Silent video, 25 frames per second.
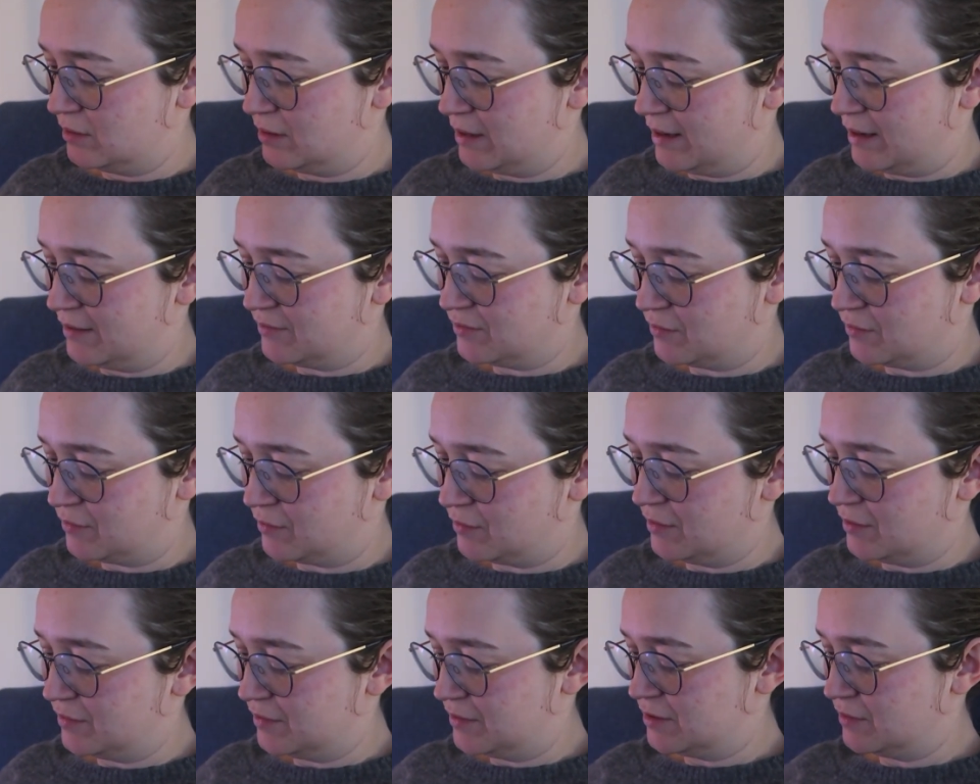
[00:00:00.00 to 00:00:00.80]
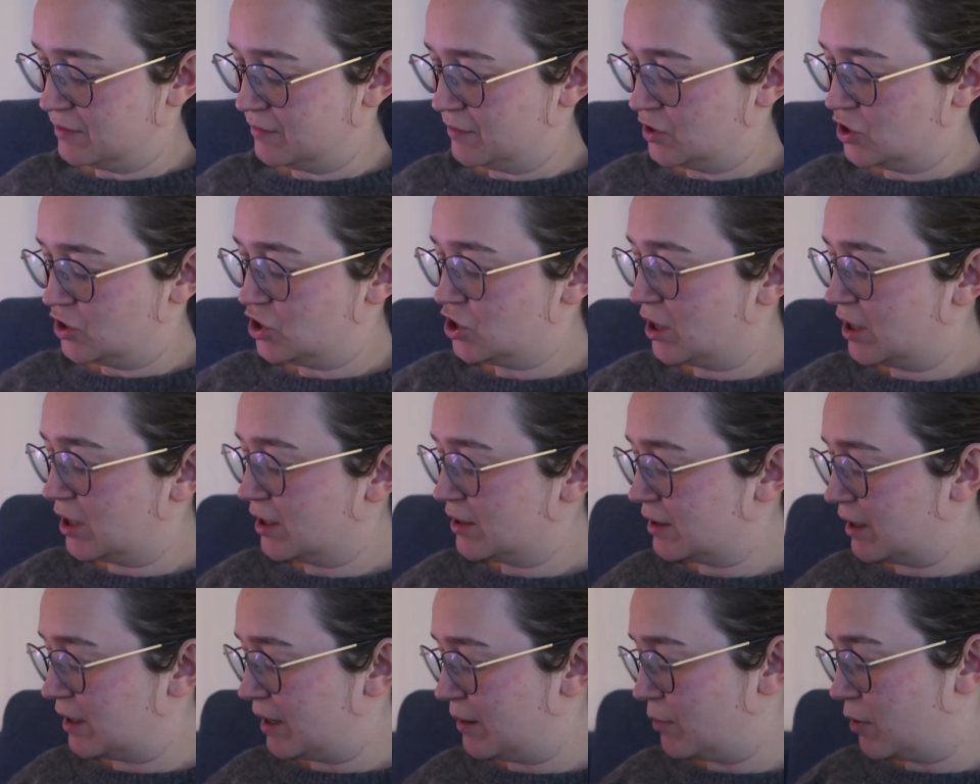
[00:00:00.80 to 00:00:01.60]
The Lives of Christopher
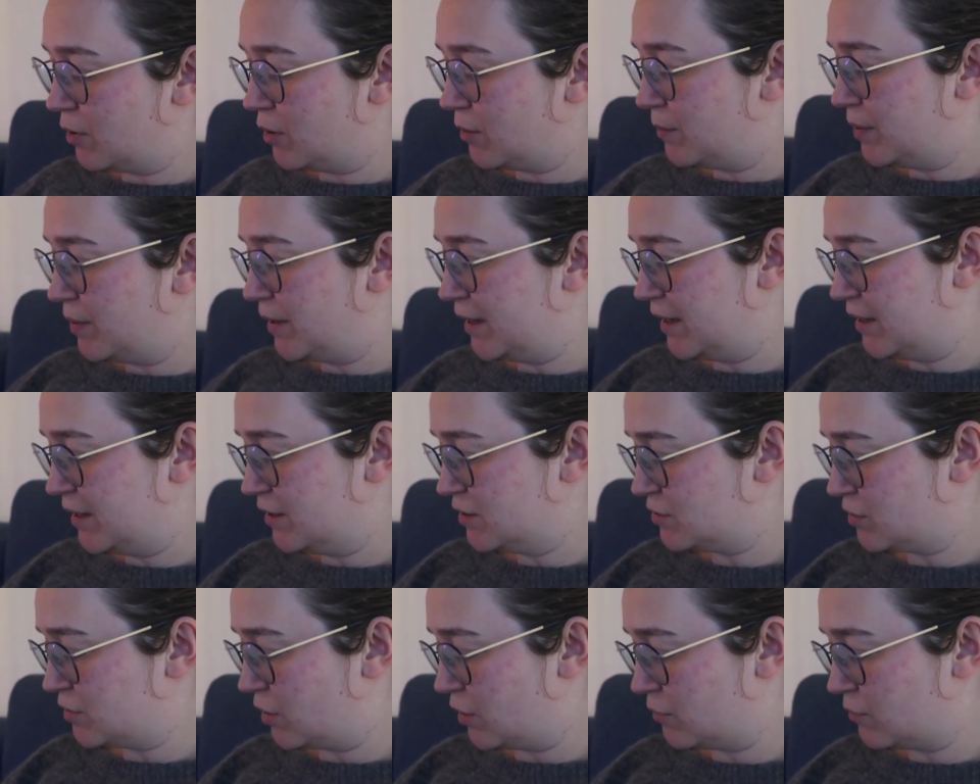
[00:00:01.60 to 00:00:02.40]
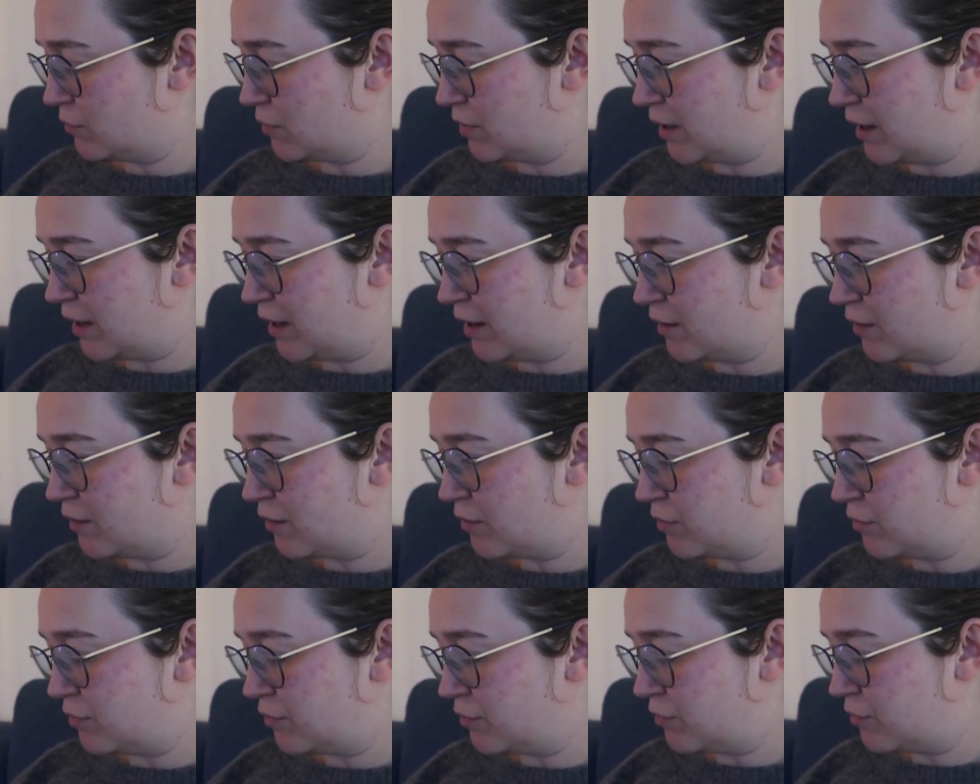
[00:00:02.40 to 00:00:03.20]
Chant. I'm on page one
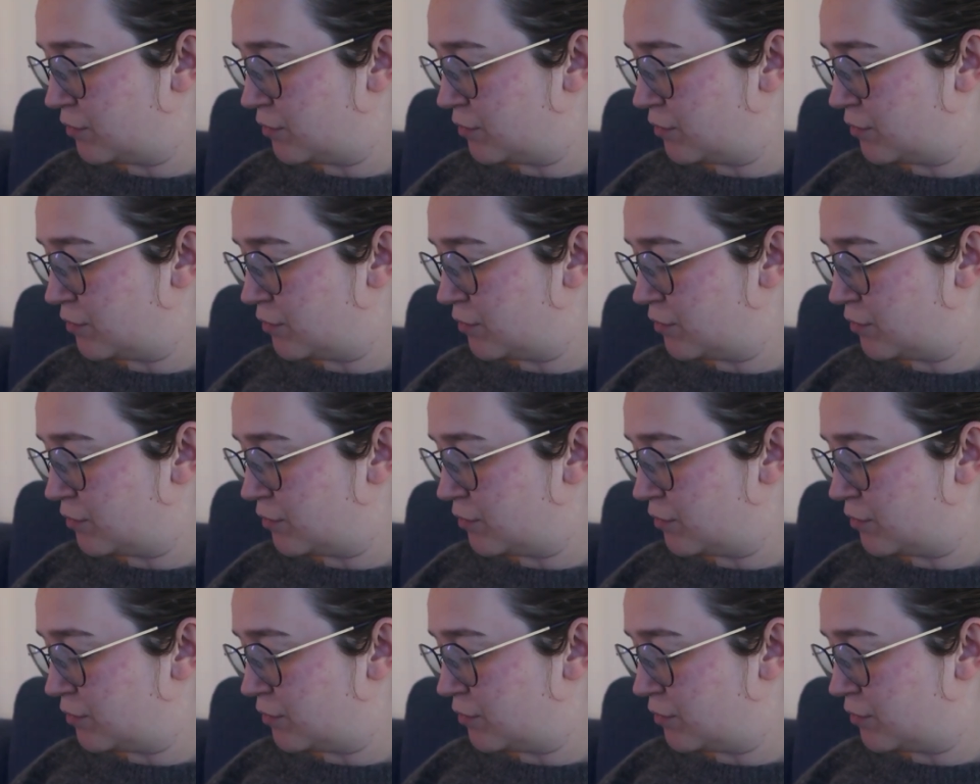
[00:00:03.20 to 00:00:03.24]
hundred